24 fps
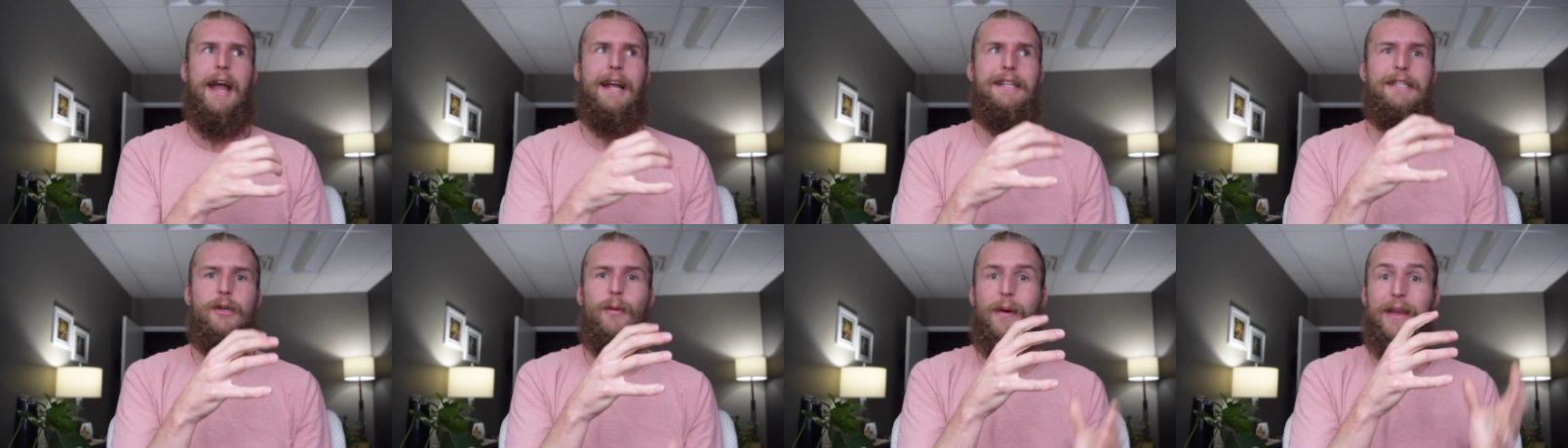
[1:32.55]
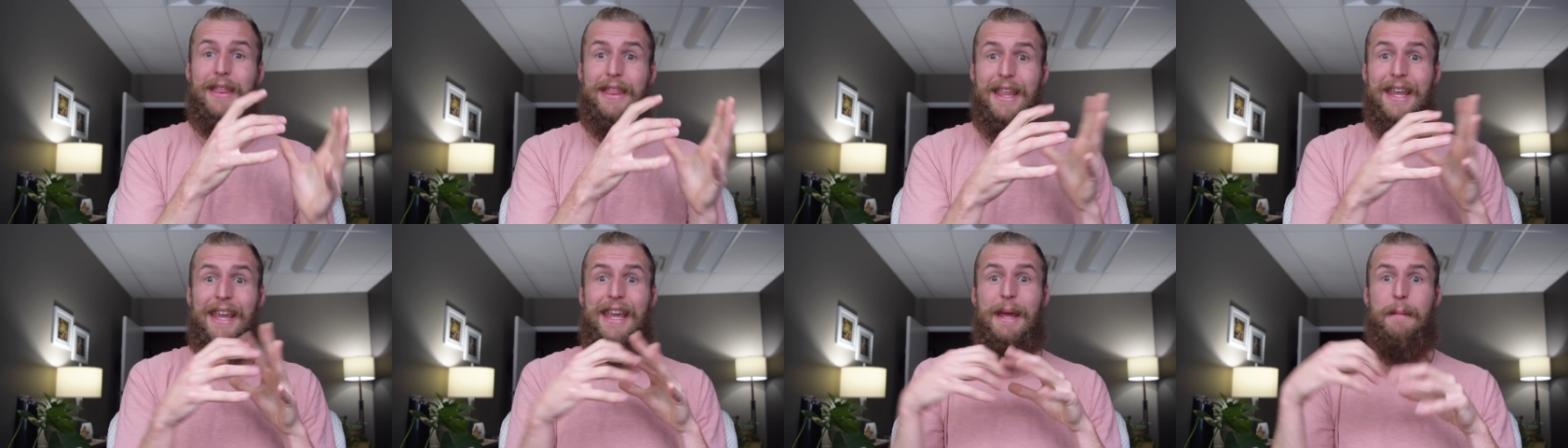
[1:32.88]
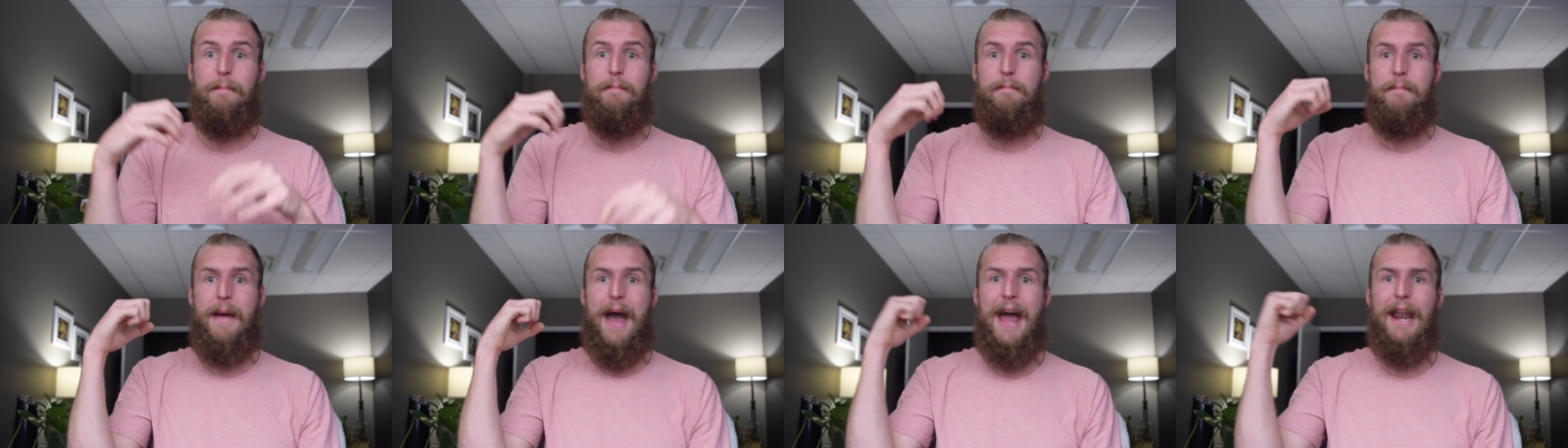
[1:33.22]
And so I think
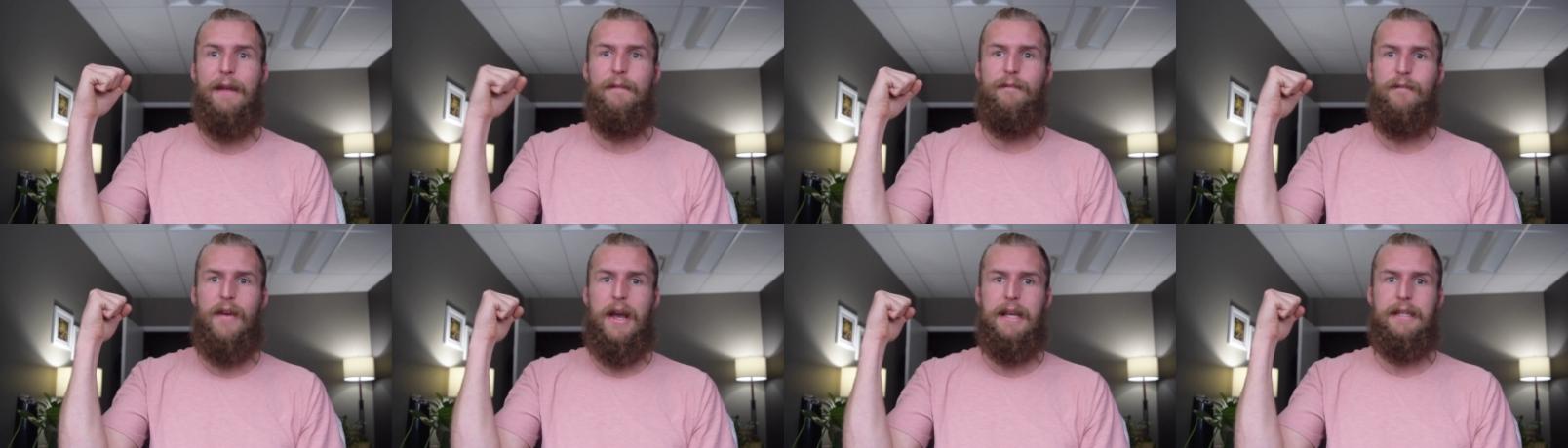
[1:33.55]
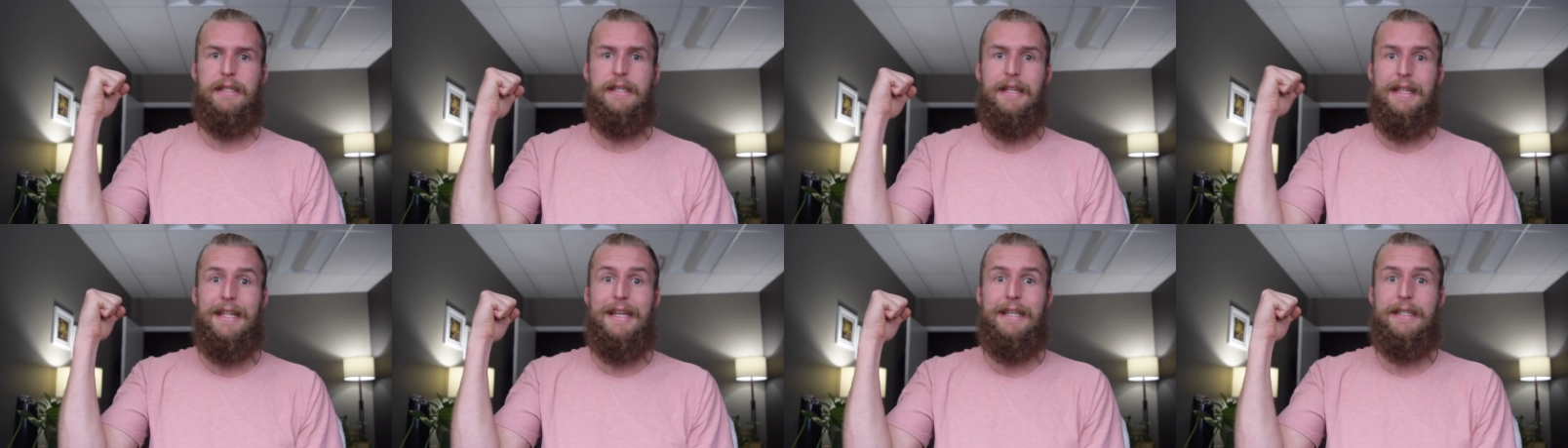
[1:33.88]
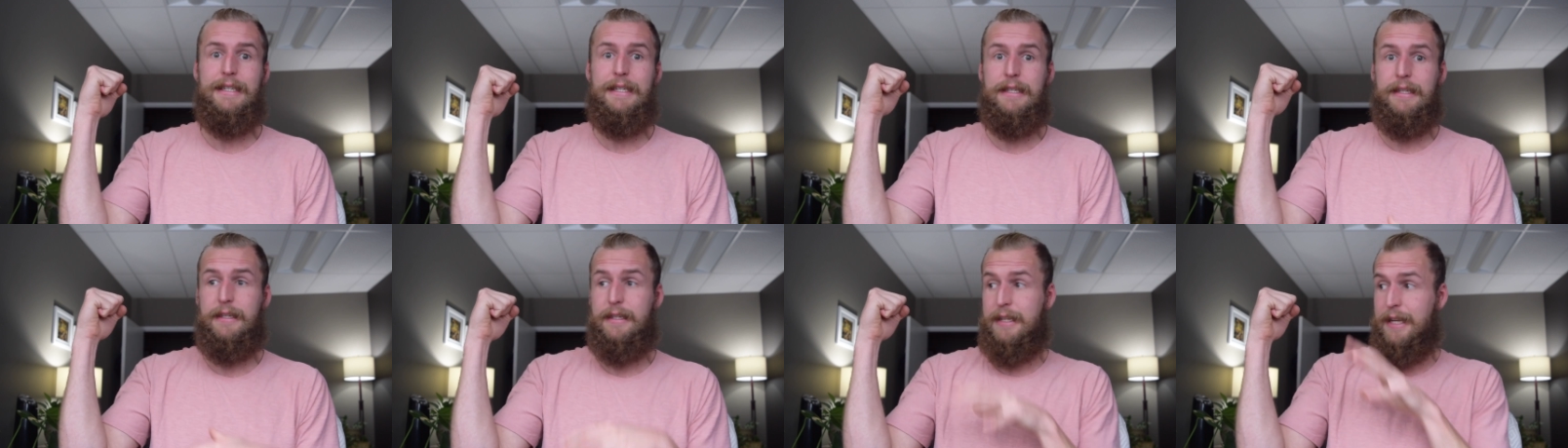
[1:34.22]
it manifests in
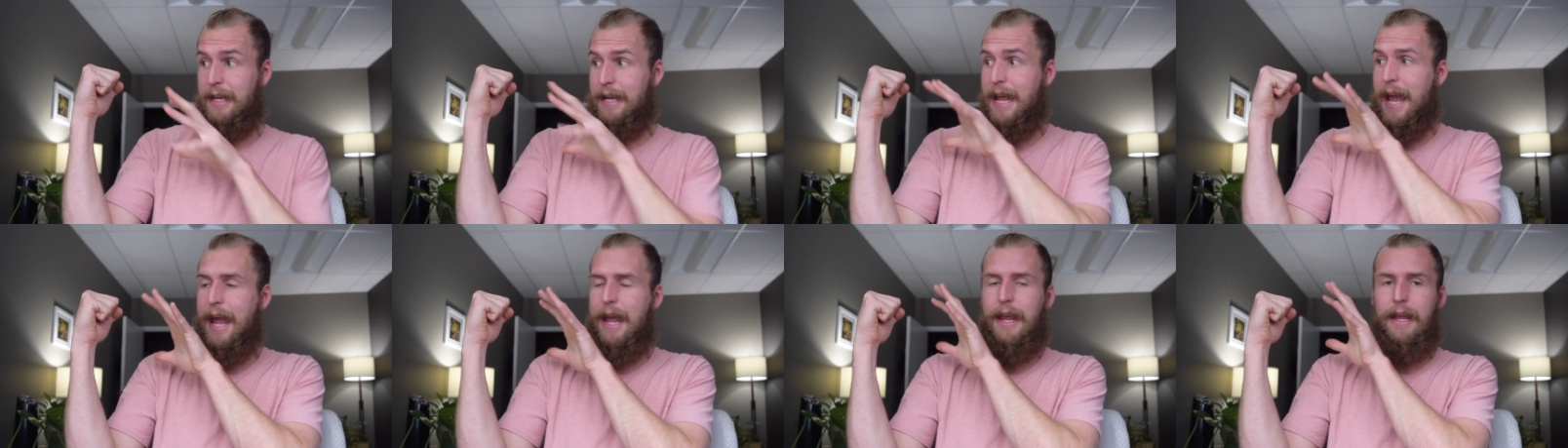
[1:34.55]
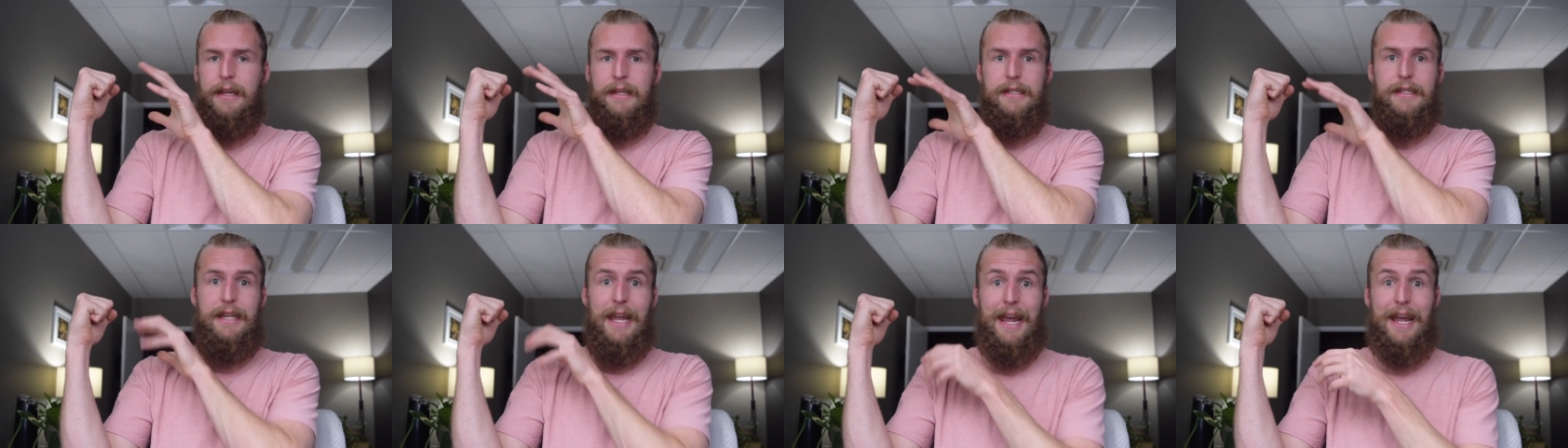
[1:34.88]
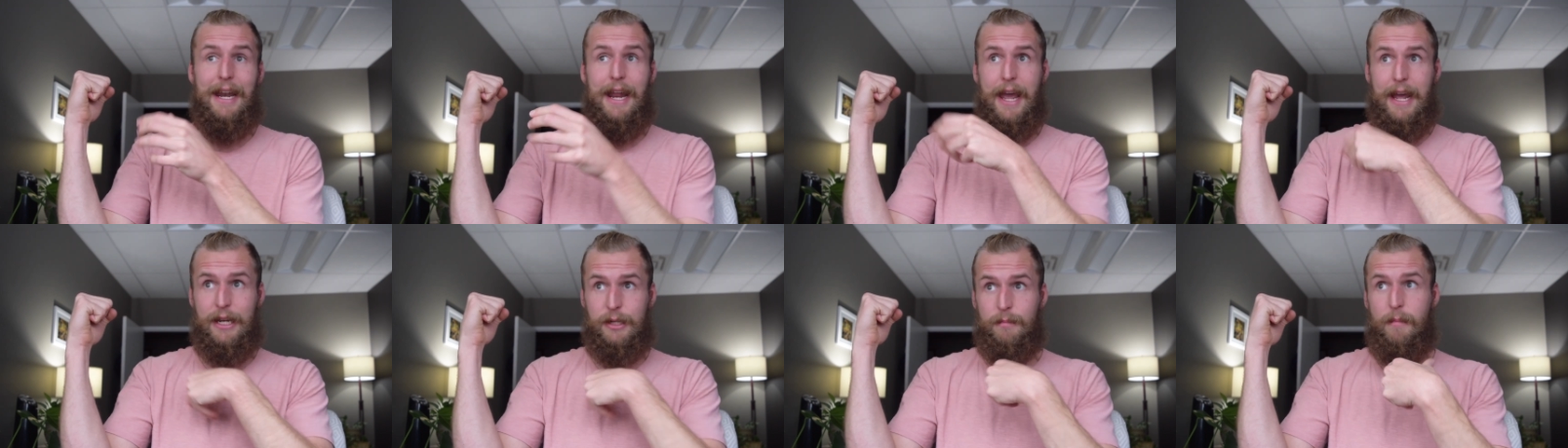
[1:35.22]
this today's day
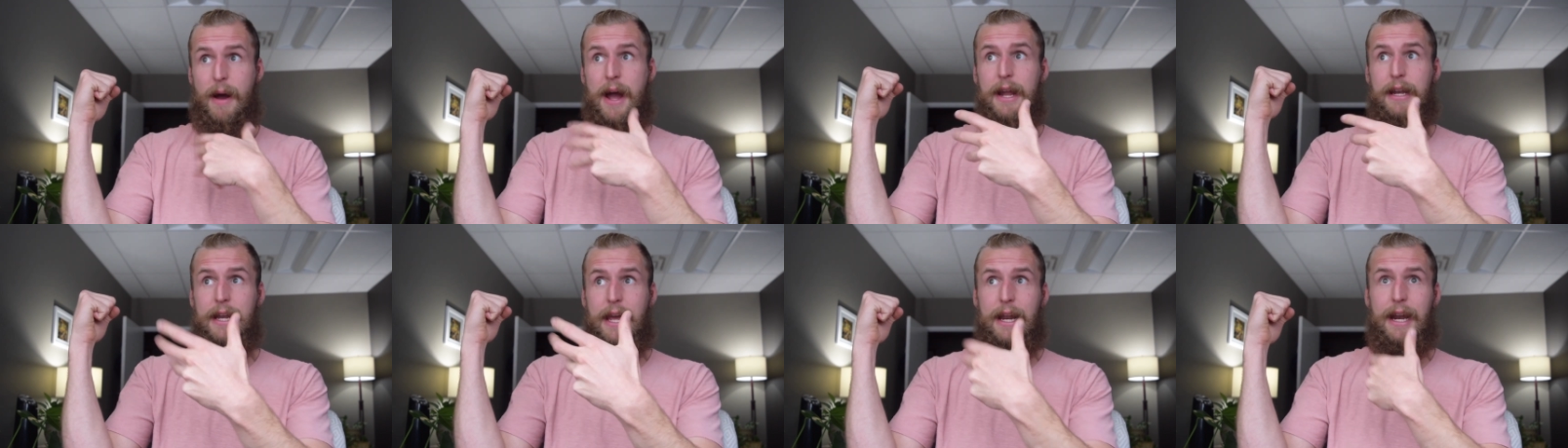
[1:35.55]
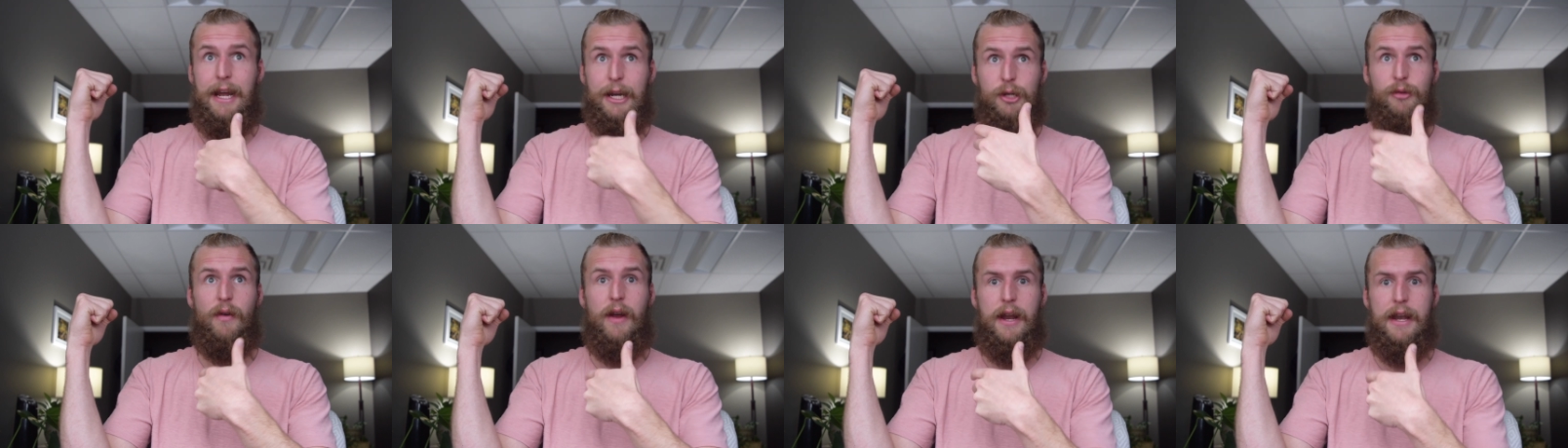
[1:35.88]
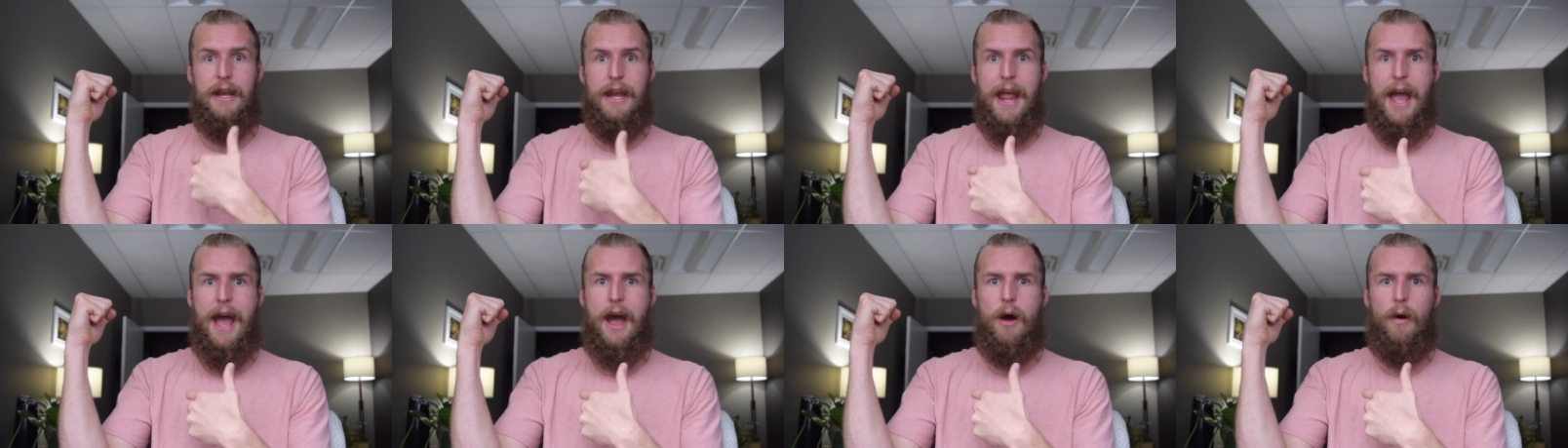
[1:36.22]
and age, my day and age
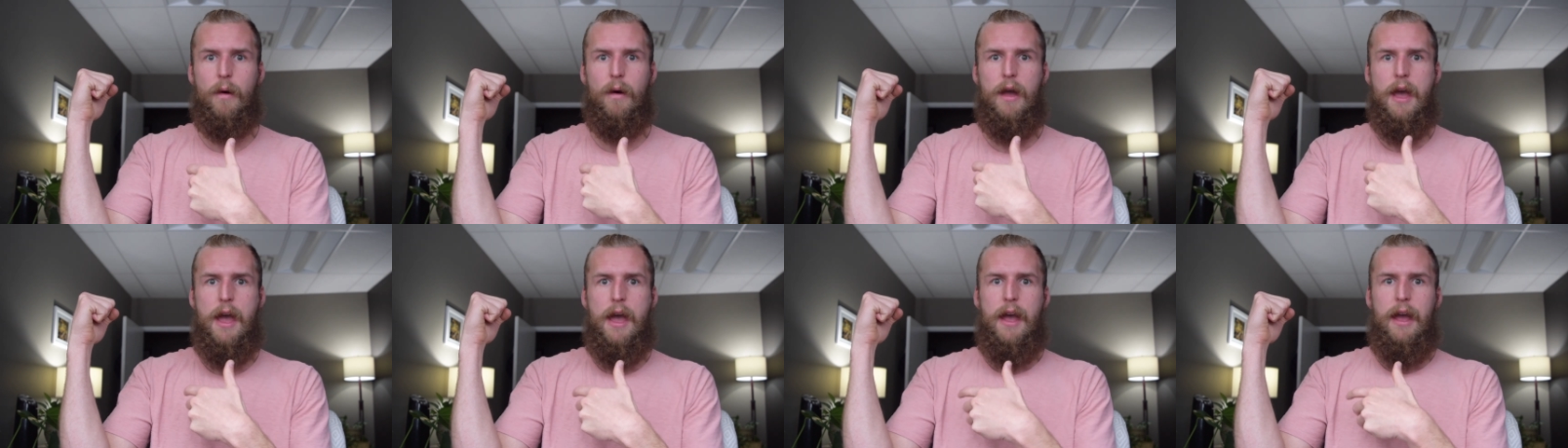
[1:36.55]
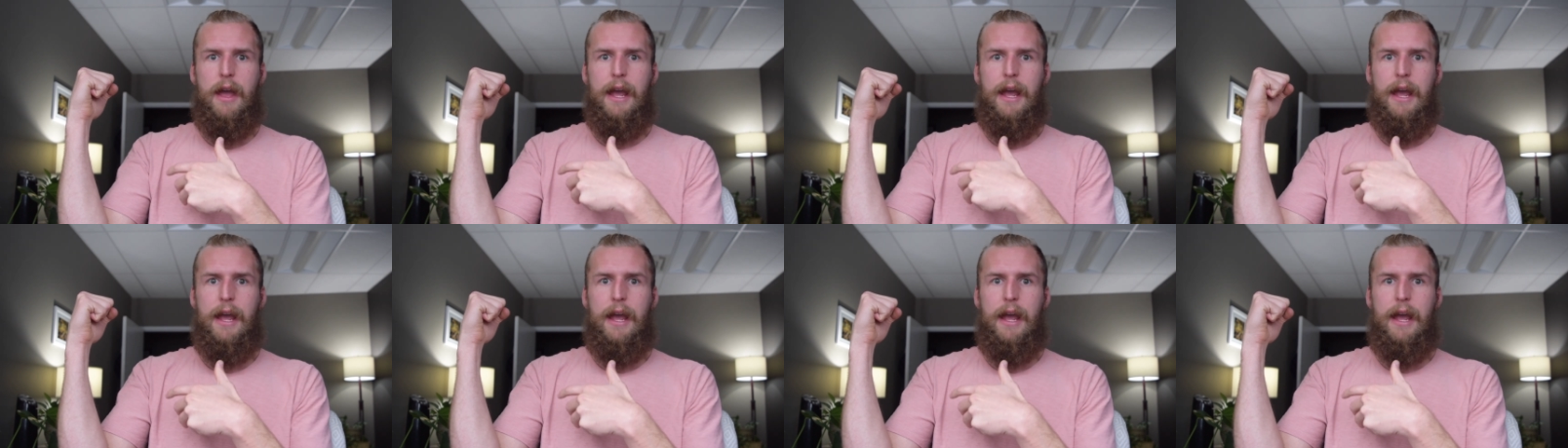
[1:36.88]
right now.